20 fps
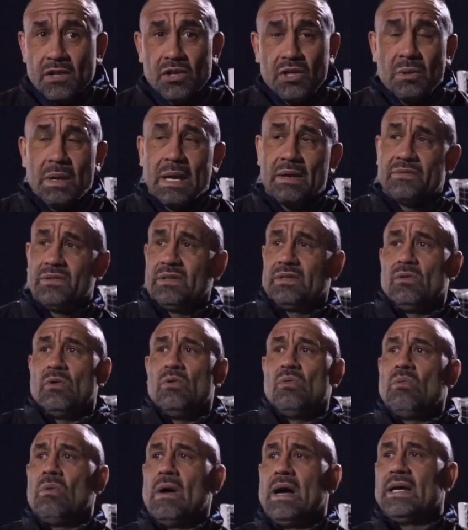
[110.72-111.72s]
You have to
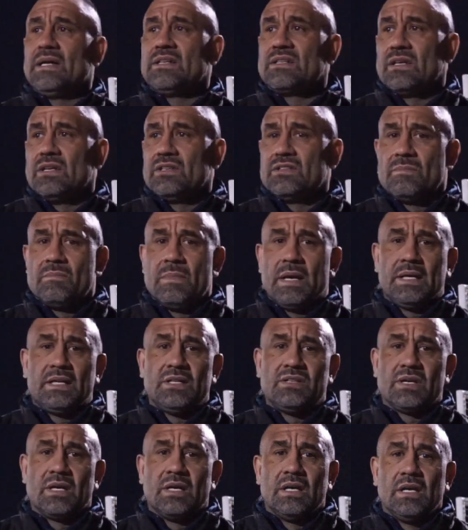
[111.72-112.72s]
always, as a
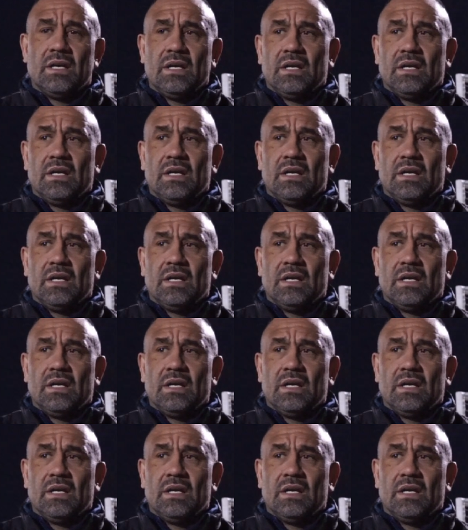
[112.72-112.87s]
manager,